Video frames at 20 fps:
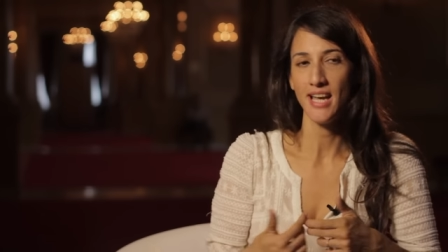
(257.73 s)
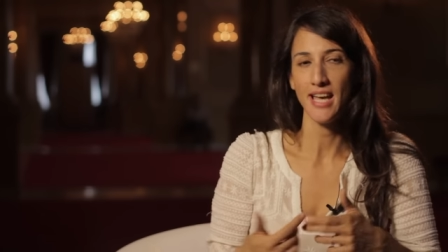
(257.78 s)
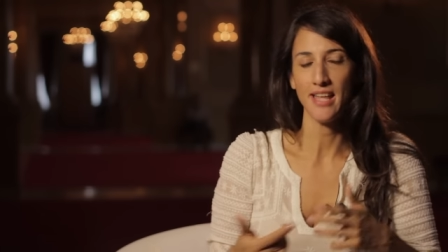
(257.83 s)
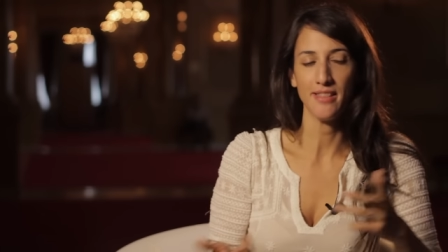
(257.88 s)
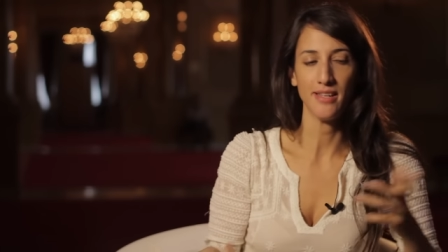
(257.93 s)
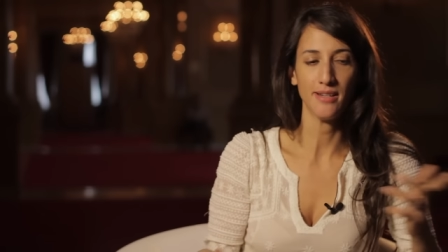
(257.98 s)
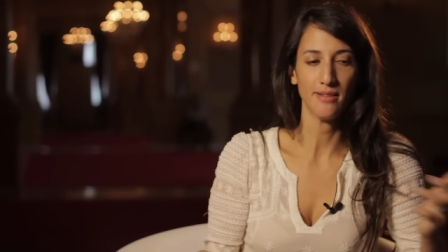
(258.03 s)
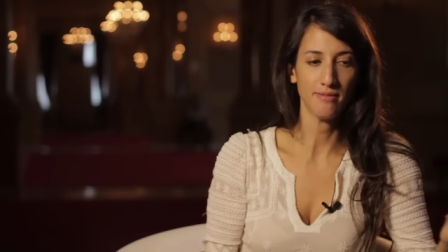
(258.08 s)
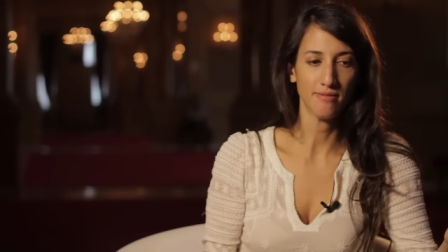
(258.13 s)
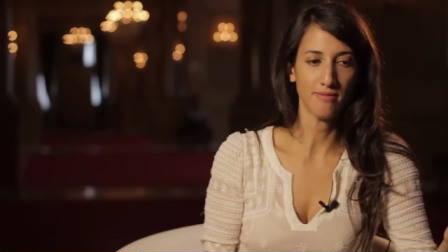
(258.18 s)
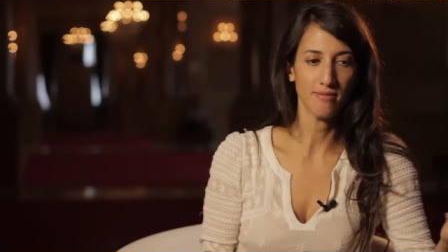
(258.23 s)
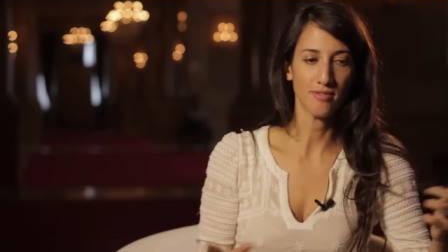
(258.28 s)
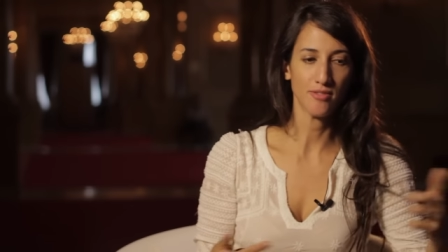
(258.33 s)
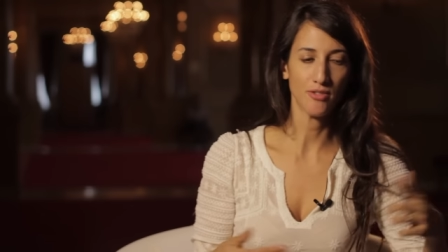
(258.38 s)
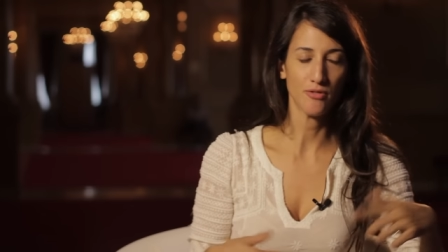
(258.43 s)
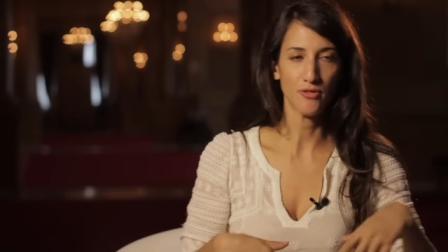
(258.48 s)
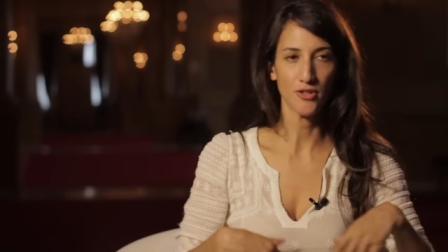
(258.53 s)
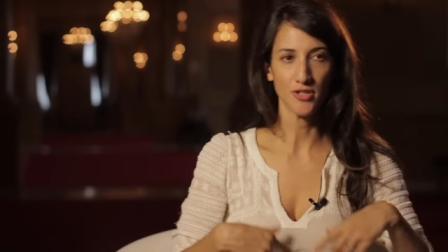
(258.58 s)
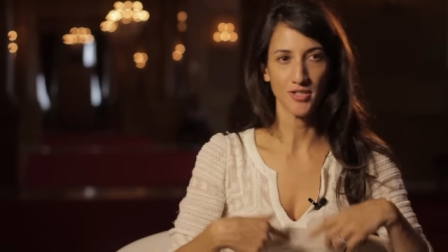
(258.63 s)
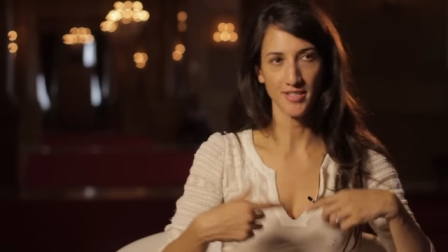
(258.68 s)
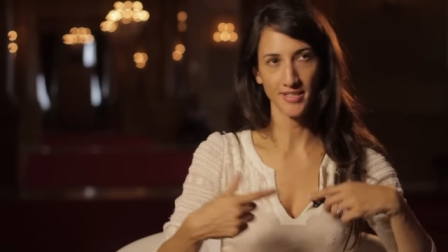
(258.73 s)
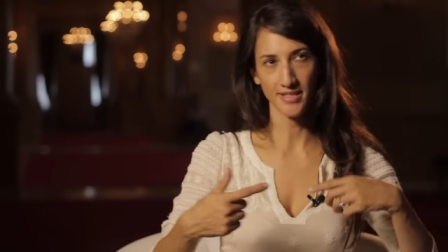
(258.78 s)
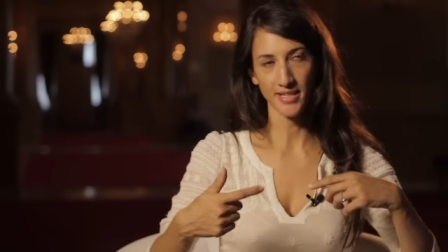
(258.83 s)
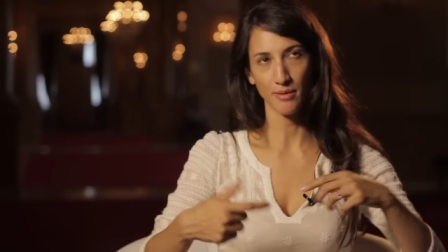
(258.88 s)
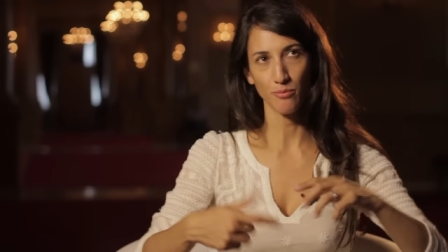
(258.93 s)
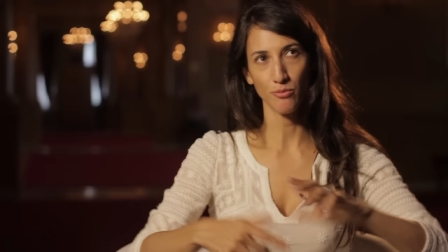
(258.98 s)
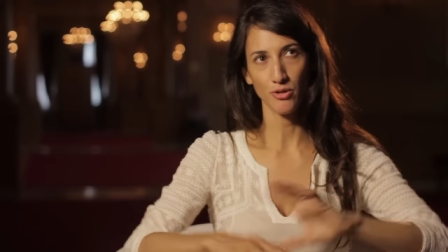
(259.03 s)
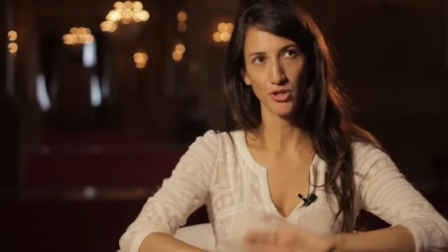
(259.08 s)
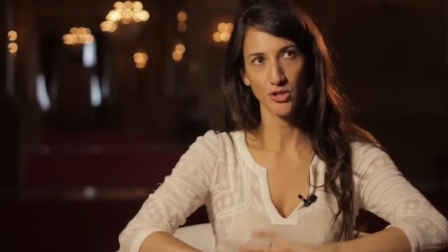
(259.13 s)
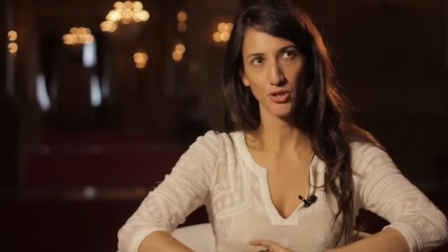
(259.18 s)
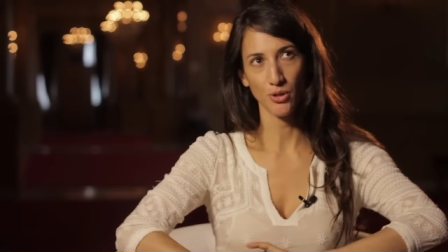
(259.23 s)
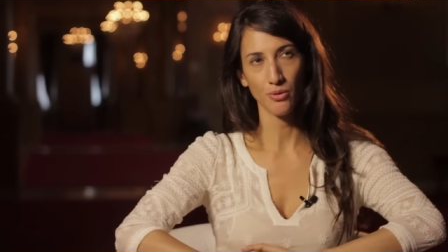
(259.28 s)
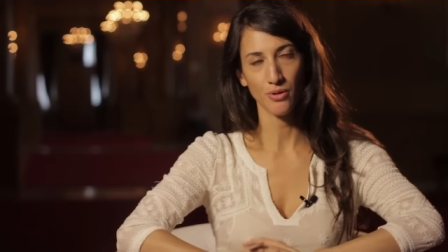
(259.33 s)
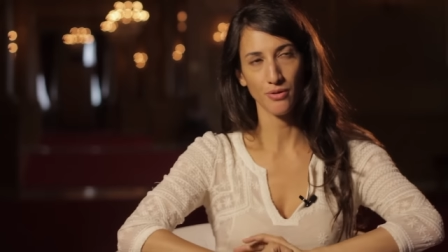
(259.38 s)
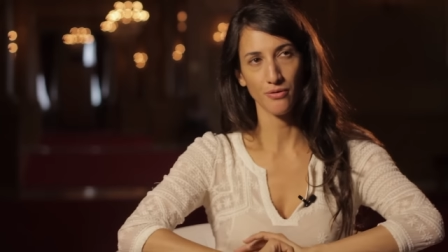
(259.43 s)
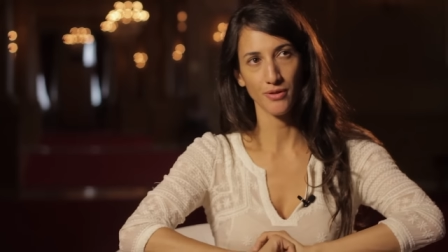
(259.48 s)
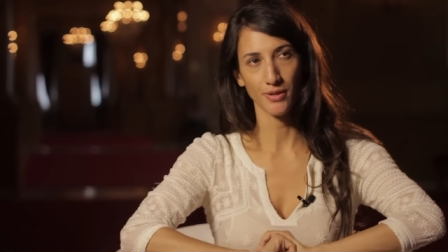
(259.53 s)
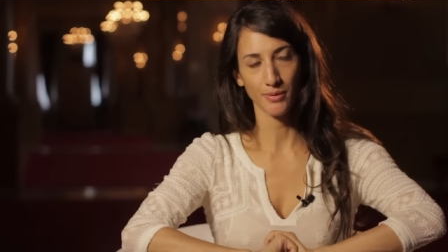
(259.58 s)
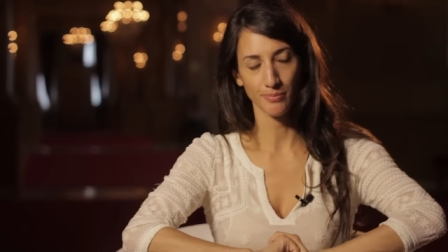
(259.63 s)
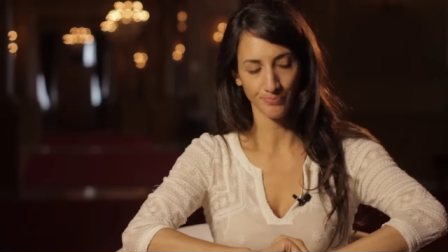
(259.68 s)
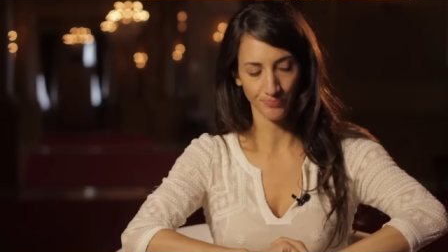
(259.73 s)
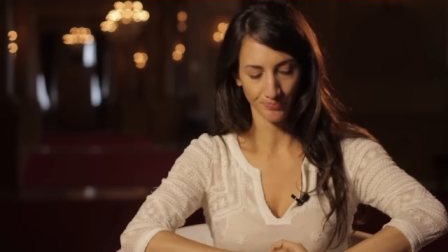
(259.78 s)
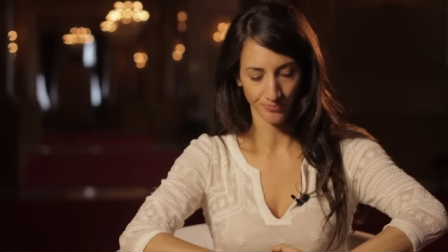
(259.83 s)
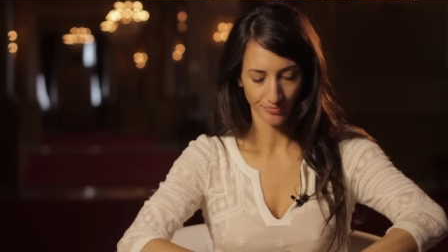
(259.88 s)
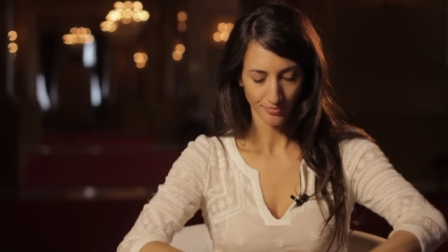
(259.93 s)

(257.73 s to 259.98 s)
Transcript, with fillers: And then the first time we showed the film,